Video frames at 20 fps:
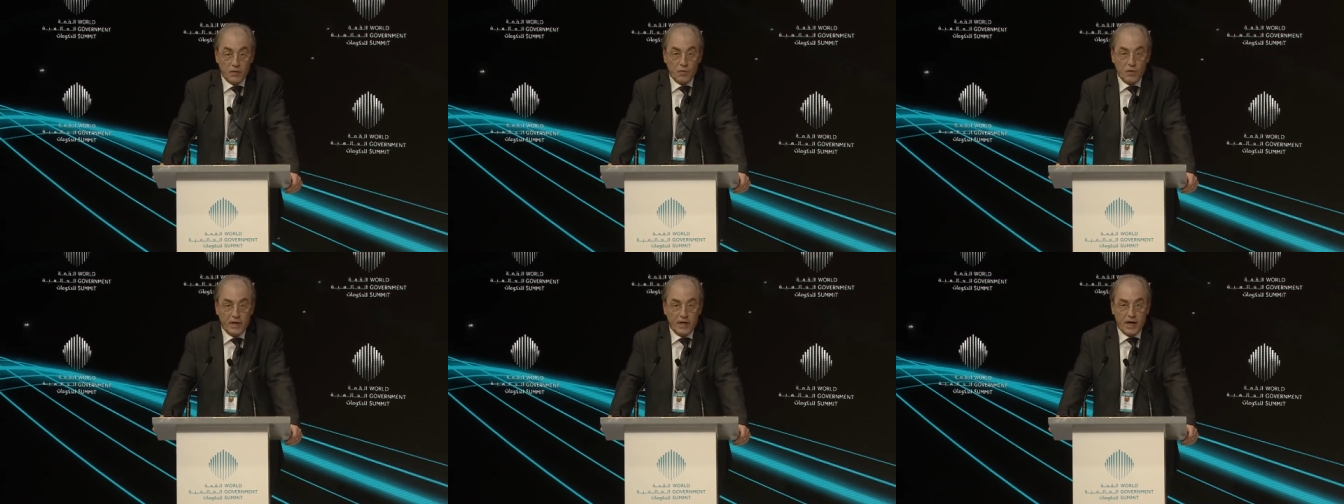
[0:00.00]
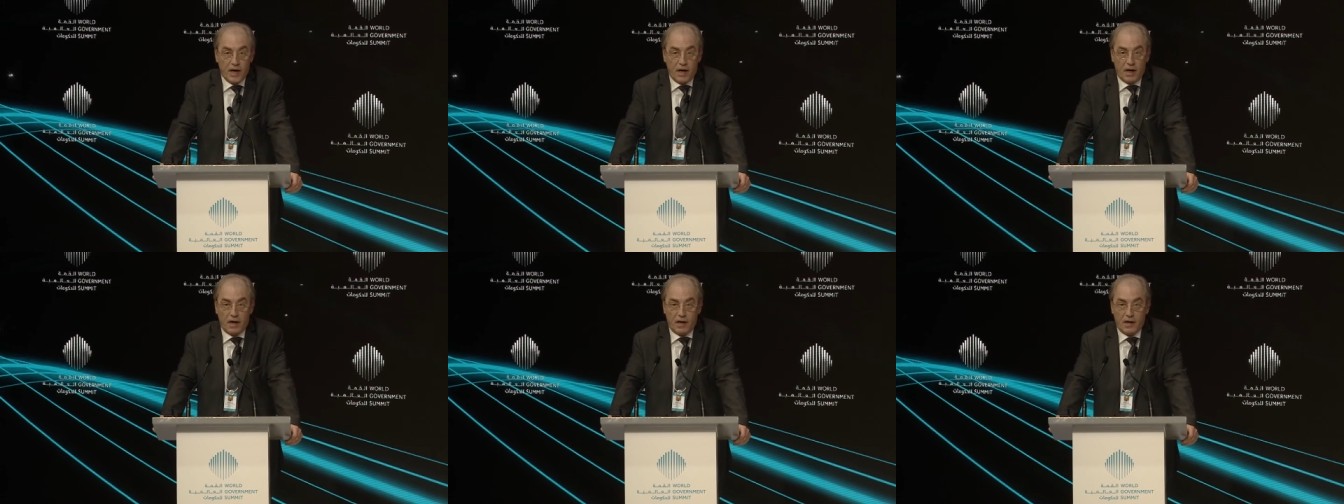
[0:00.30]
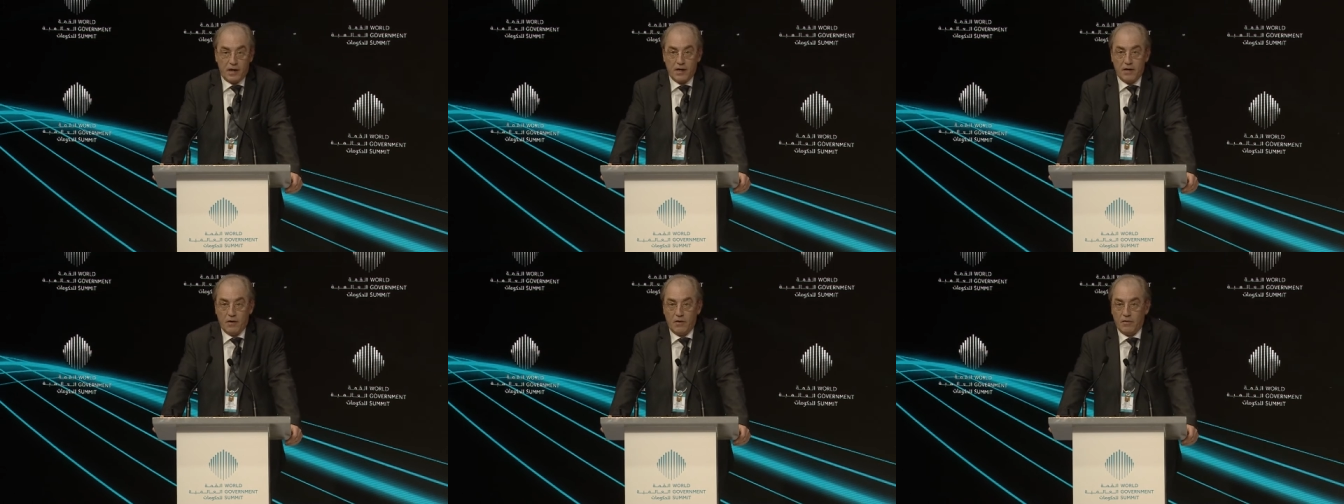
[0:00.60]
we
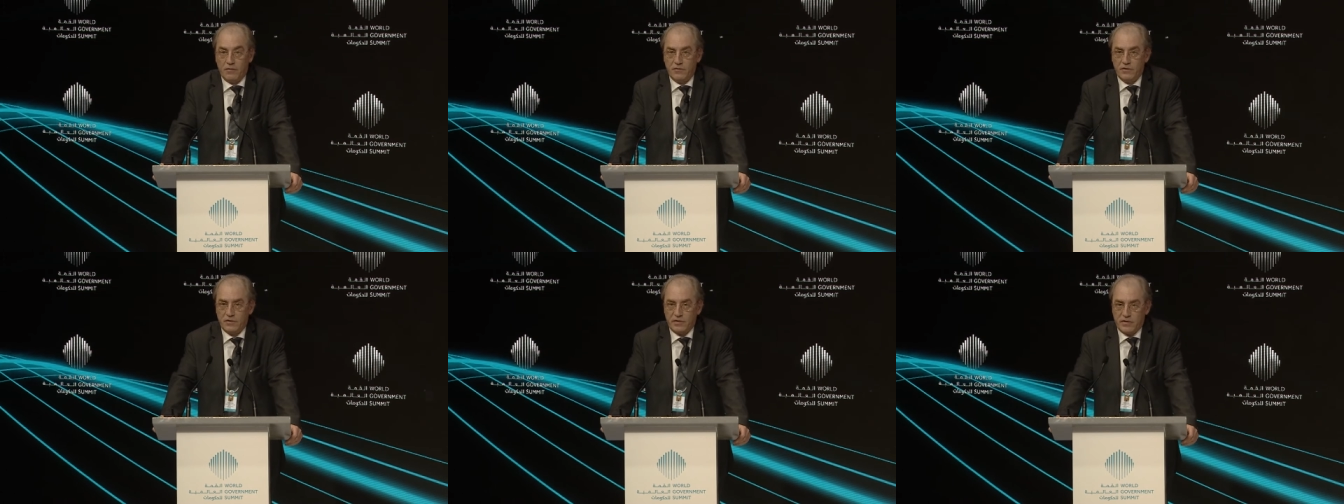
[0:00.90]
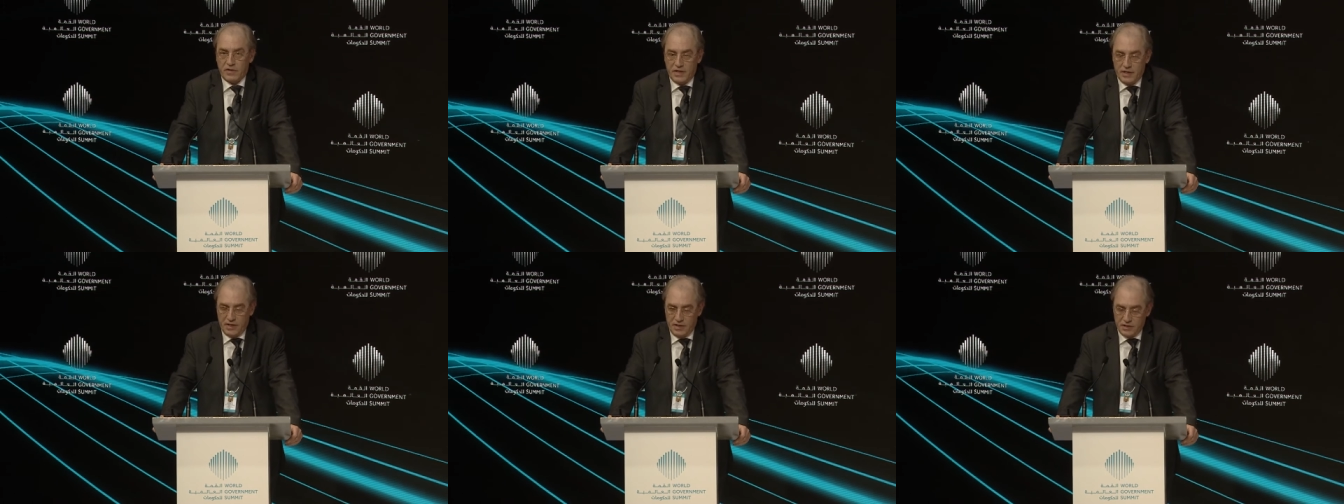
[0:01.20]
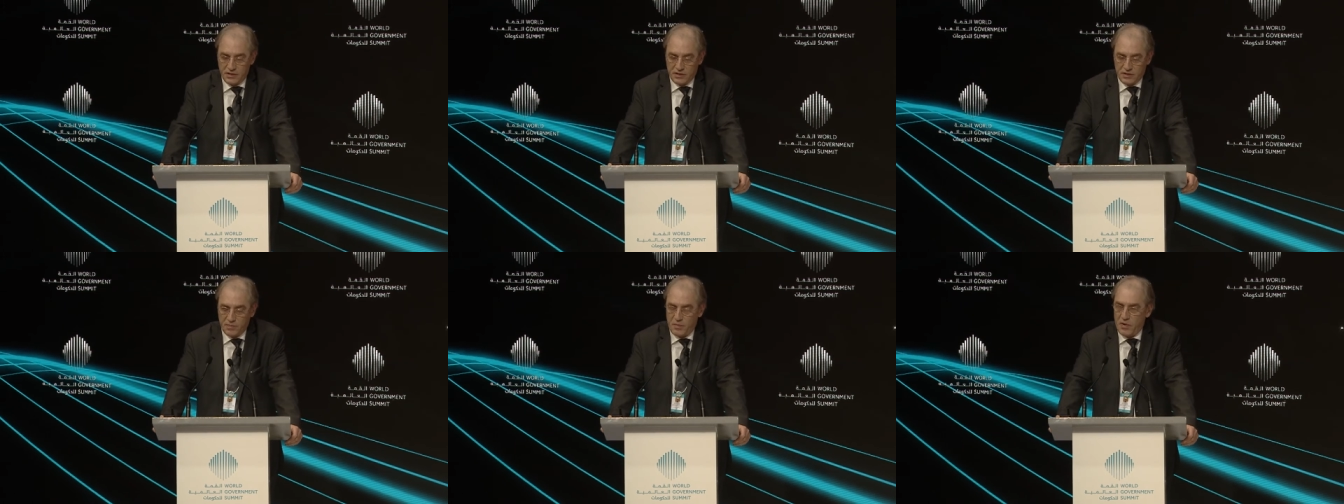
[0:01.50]
are
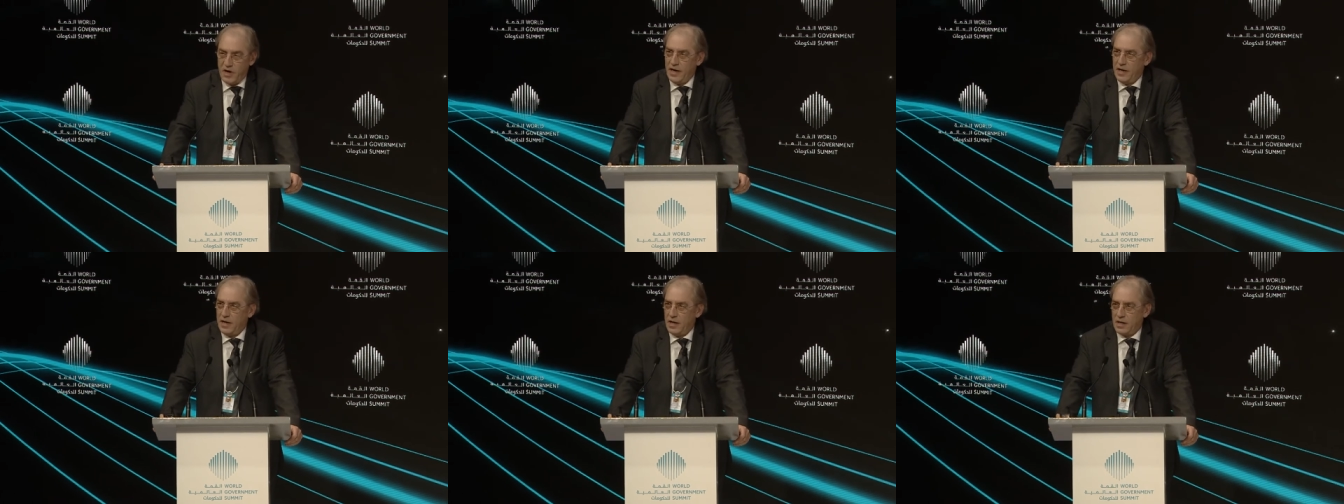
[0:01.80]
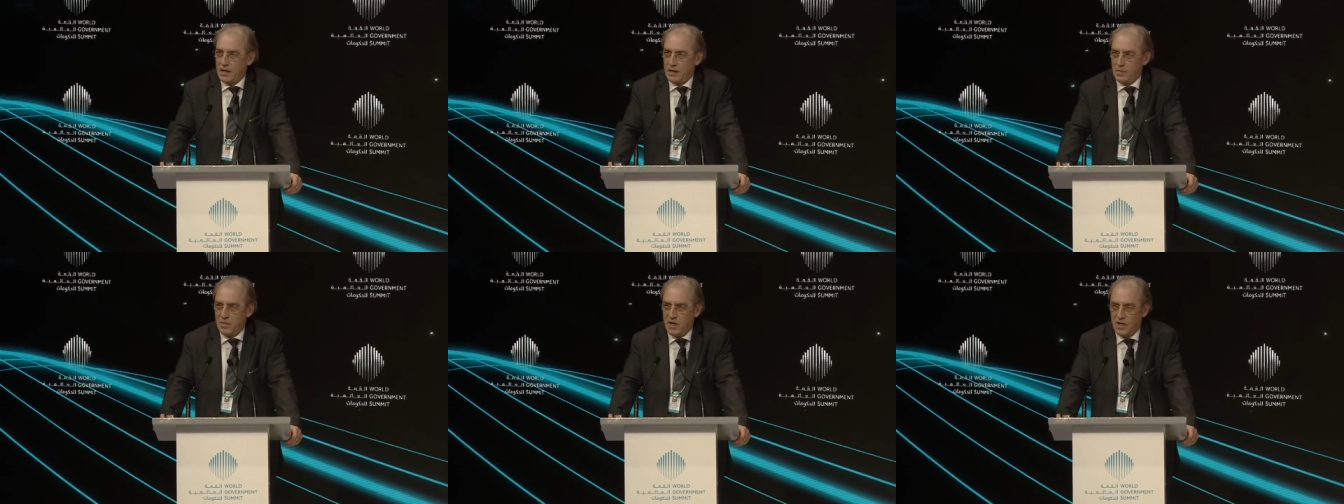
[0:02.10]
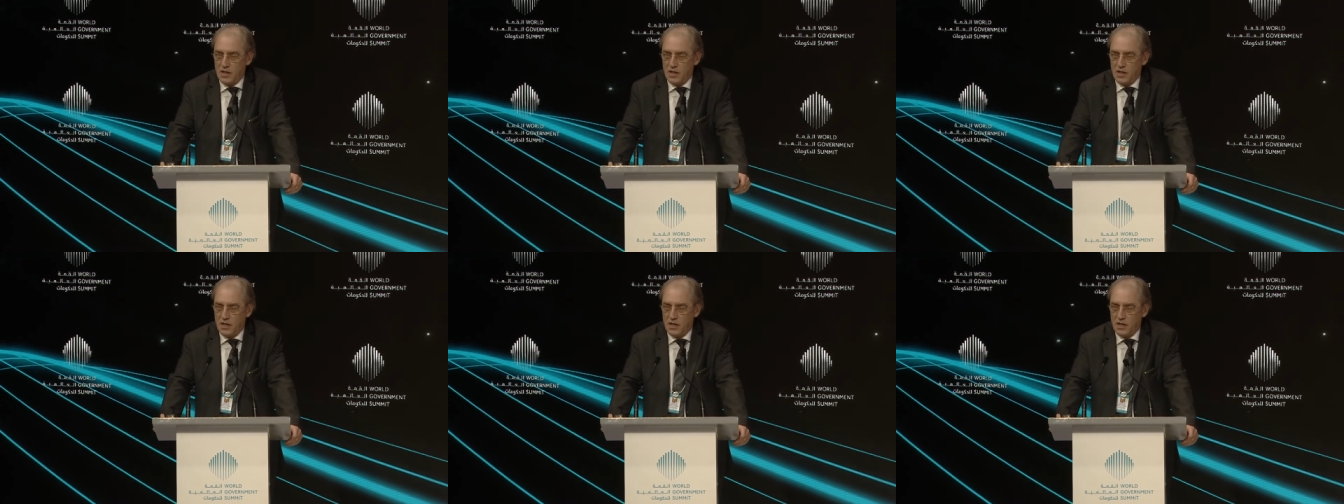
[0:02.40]
obviously inspired